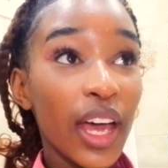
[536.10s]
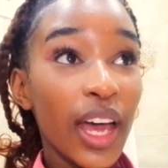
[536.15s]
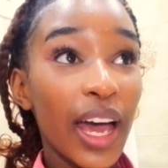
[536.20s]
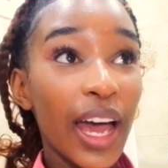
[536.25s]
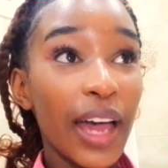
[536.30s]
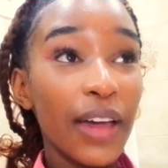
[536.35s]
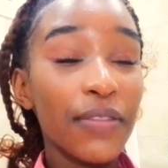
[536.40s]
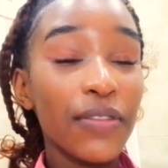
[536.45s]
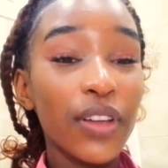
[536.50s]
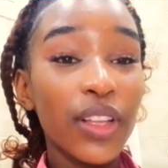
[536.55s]

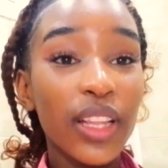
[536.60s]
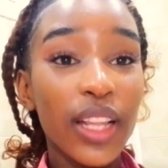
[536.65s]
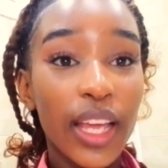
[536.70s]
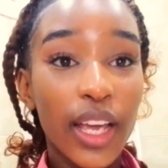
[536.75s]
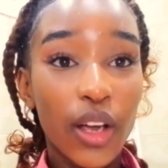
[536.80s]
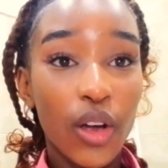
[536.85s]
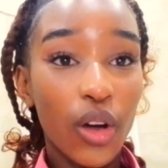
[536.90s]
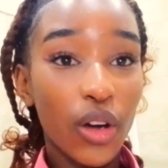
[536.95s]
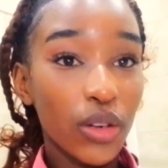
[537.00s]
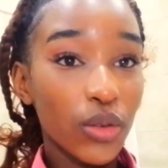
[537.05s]
I felt
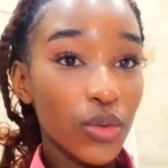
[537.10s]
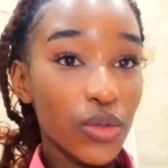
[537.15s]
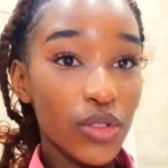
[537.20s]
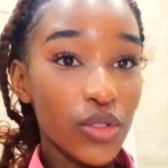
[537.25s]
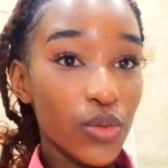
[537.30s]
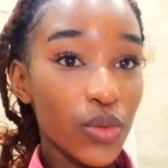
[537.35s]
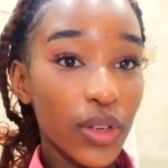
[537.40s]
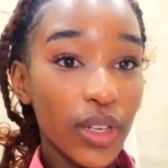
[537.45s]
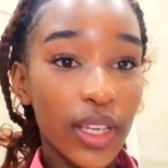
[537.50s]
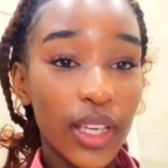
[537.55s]
like God
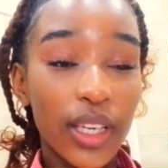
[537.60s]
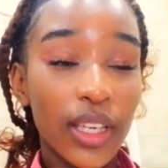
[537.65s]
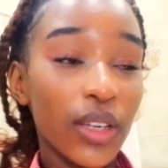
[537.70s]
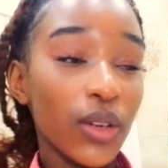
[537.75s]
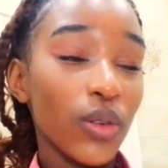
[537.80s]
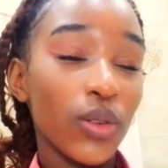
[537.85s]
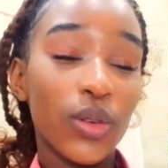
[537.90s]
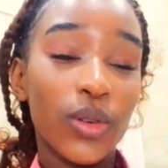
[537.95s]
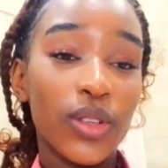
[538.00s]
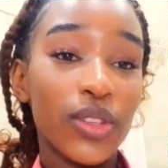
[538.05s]
was working. He
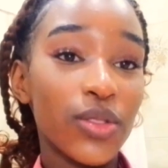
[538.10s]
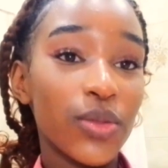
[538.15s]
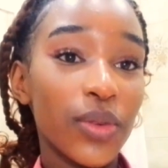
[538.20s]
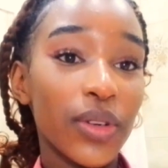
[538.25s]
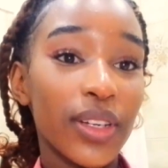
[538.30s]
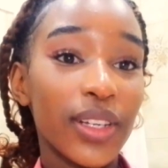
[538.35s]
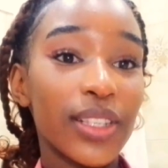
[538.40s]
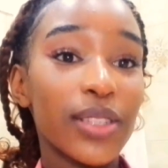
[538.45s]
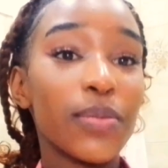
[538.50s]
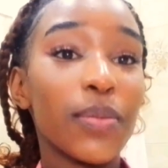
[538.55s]
always
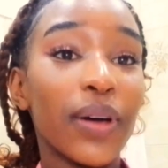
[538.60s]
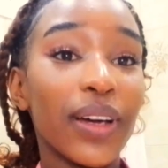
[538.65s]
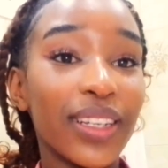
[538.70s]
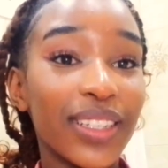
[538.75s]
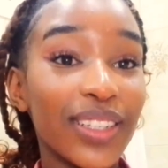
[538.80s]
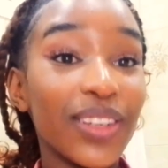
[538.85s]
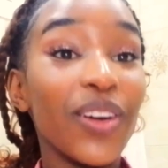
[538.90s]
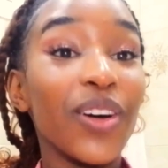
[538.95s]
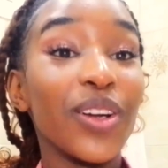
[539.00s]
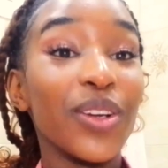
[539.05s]
works,
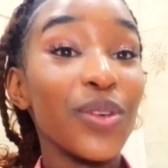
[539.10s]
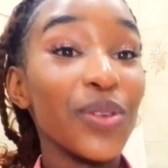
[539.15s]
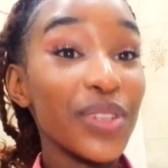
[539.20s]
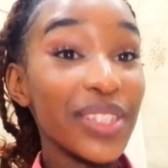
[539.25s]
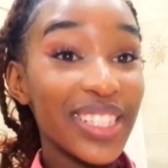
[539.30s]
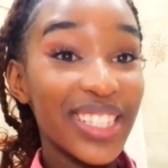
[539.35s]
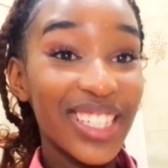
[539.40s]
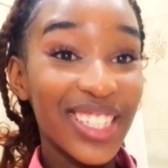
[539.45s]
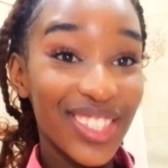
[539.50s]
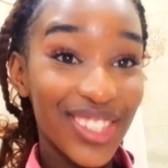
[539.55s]
but God
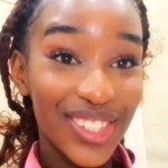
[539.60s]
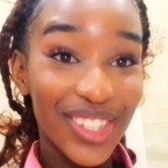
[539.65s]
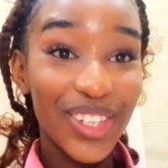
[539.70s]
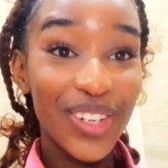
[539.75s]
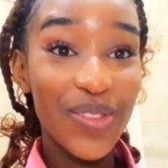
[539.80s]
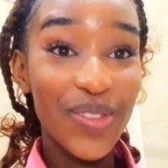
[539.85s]
was literally